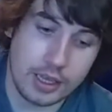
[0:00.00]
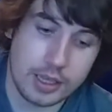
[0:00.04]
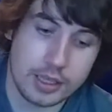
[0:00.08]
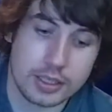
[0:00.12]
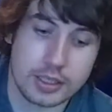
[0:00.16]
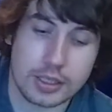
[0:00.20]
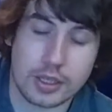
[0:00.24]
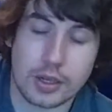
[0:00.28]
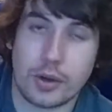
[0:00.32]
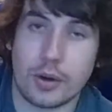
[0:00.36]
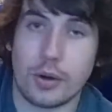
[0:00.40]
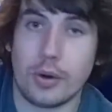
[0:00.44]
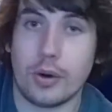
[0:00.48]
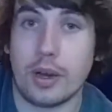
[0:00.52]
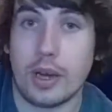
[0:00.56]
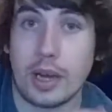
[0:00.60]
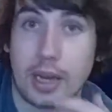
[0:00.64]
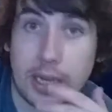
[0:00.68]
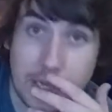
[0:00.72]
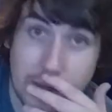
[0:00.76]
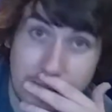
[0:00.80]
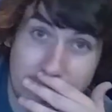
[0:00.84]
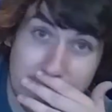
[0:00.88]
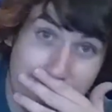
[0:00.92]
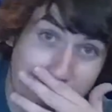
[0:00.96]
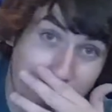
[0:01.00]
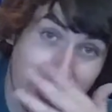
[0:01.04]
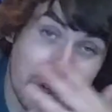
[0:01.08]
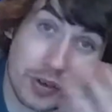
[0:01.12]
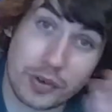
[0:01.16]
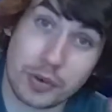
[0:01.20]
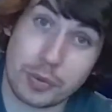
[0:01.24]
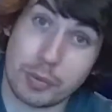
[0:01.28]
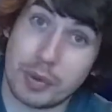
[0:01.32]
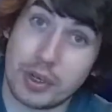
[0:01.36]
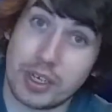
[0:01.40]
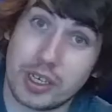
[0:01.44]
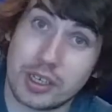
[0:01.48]
So I give them
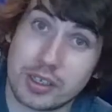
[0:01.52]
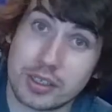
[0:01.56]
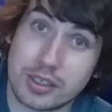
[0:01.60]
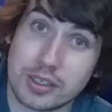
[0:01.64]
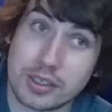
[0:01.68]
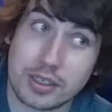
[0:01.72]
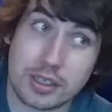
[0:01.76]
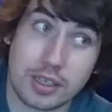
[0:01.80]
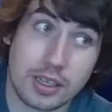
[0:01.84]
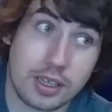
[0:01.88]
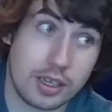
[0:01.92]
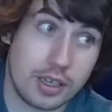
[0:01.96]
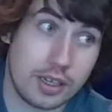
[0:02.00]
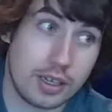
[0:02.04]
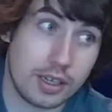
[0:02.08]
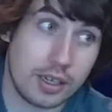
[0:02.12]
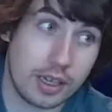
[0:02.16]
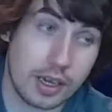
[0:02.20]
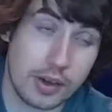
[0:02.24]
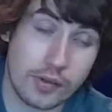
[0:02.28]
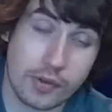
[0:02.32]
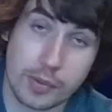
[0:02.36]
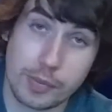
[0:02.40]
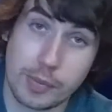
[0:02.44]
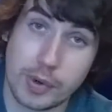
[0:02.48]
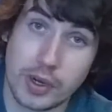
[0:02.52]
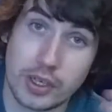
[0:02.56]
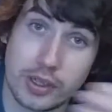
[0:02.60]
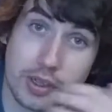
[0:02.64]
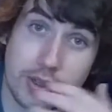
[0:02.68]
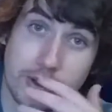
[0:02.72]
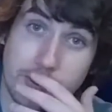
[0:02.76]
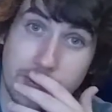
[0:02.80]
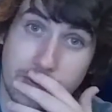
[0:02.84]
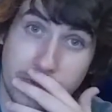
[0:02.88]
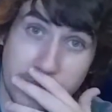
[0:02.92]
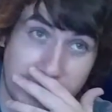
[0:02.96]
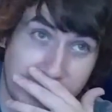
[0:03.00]
$100 every
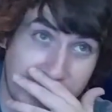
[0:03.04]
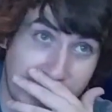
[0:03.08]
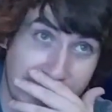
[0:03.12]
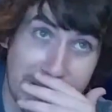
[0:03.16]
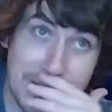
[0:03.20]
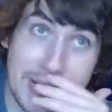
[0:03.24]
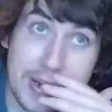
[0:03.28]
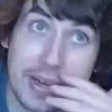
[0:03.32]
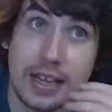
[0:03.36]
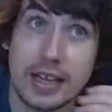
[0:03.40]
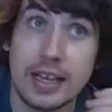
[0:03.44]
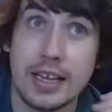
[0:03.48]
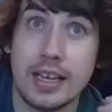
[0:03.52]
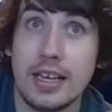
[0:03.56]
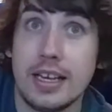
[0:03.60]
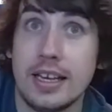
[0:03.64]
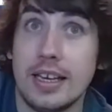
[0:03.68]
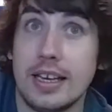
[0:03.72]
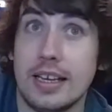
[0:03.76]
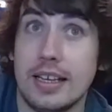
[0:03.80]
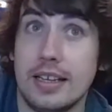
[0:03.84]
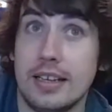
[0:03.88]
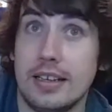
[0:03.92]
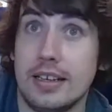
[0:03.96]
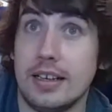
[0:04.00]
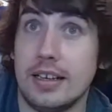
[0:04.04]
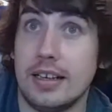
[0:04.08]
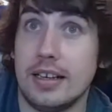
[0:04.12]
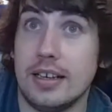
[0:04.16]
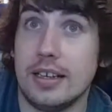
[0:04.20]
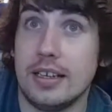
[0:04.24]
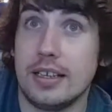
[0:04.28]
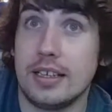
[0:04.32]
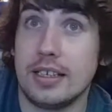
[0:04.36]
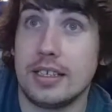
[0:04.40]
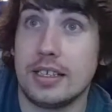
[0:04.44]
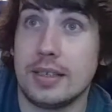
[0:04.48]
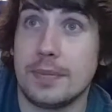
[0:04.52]
month for that,
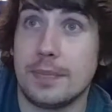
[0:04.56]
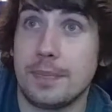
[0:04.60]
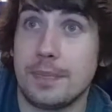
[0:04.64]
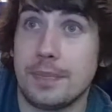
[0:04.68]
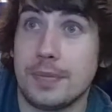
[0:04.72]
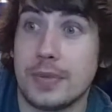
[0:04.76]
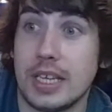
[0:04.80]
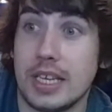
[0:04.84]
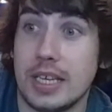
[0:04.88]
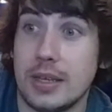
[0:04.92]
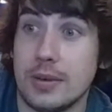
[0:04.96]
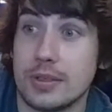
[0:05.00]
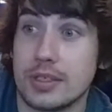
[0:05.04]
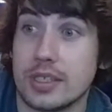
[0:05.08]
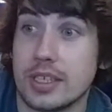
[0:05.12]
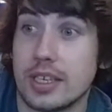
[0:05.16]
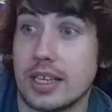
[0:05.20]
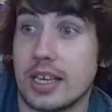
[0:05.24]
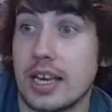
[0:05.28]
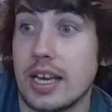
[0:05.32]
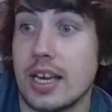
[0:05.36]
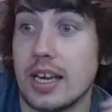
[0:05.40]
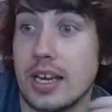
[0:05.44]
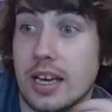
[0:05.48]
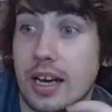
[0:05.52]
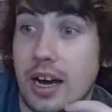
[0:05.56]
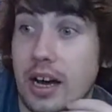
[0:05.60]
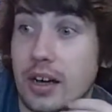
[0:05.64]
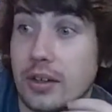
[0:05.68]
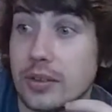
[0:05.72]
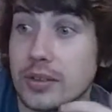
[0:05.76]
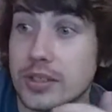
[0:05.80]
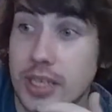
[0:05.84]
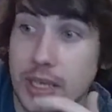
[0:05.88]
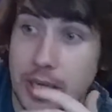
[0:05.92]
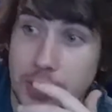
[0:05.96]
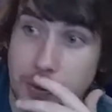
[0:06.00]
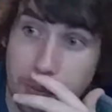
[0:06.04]
and he was like, "Hey, I'll
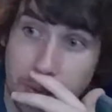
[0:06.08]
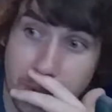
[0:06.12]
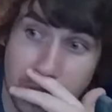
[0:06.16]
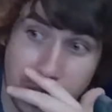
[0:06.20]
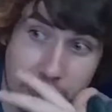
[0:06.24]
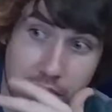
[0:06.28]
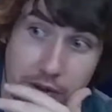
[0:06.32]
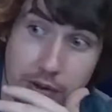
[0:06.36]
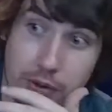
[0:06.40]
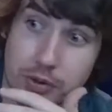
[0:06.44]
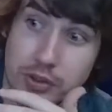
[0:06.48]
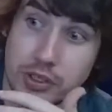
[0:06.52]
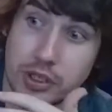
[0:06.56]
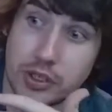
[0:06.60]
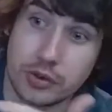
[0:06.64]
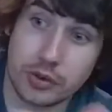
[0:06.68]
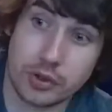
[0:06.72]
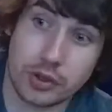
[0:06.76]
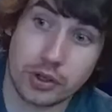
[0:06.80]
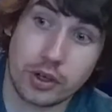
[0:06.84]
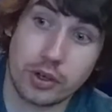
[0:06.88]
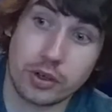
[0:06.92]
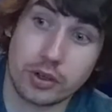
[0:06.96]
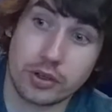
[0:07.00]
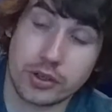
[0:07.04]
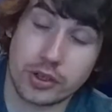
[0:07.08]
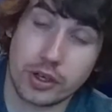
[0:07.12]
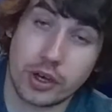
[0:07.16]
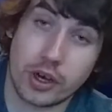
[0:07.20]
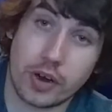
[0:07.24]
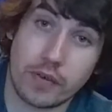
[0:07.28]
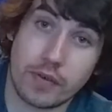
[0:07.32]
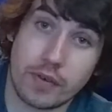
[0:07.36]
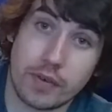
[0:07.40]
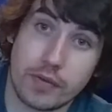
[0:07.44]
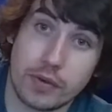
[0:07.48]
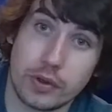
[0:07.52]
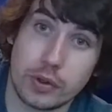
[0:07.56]
take one of those $100
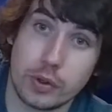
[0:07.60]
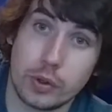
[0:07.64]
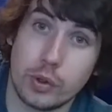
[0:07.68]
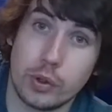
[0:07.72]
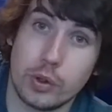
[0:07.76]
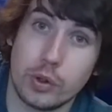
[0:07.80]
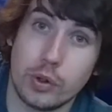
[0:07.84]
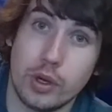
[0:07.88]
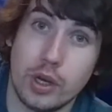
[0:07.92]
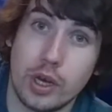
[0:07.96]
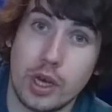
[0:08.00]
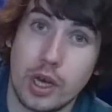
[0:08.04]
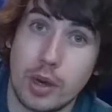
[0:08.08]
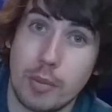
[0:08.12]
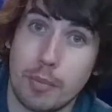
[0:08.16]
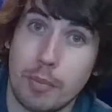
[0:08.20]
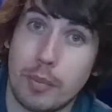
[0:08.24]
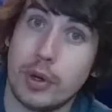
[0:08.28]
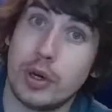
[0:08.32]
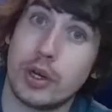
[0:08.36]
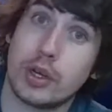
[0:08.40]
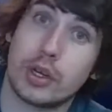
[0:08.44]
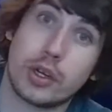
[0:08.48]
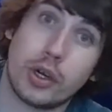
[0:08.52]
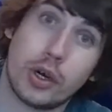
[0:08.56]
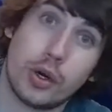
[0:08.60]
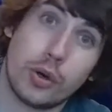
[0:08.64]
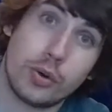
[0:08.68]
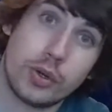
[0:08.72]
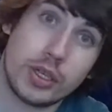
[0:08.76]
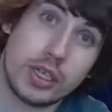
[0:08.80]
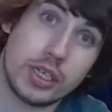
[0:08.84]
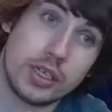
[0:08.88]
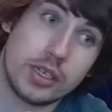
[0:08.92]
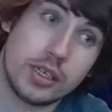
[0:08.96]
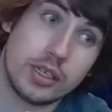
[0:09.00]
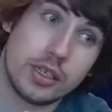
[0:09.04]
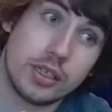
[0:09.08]
off if you'll put
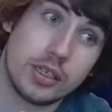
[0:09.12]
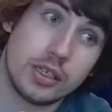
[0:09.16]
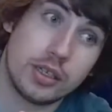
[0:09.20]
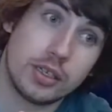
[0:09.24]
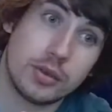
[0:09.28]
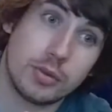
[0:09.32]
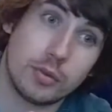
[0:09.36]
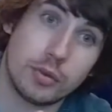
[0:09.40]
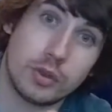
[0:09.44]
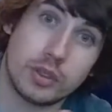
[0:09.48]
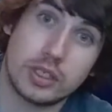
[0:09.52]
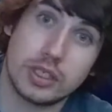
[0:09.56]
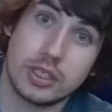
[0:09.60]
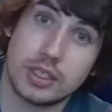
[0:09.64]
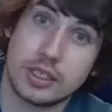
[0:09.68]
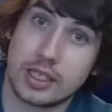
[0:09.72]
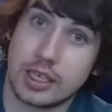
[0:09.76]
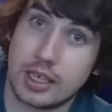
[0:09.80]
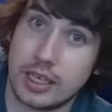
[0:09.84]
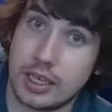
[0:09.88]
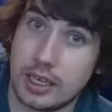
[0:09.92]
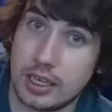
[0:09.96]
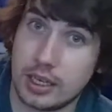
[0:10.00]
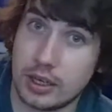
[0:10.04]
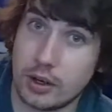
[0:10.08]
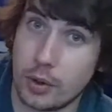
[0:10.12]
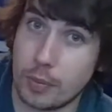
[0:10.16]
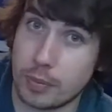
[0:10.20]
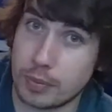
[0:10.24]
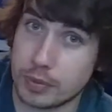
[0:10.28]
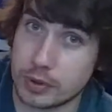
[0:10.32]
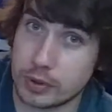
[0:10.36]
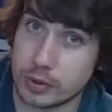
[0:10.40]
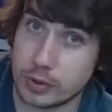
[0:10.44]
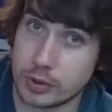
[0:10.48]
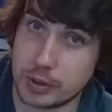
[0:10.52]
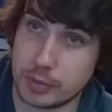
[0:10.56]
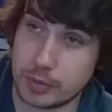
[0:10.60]
Kodi, which is a open
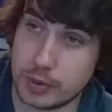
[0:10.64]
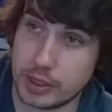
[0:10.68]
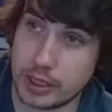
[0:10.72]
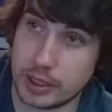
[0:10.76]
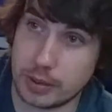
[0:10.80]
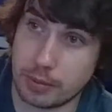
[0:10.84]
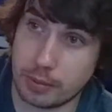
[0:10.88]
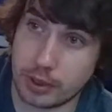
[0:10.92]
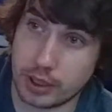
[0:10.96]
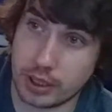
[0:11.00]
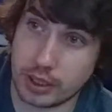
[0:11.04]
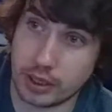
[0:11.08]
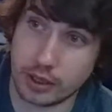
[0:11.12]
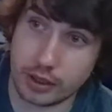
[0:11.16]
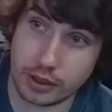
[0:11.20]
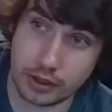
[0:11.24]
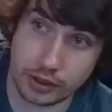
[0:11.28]
source media player.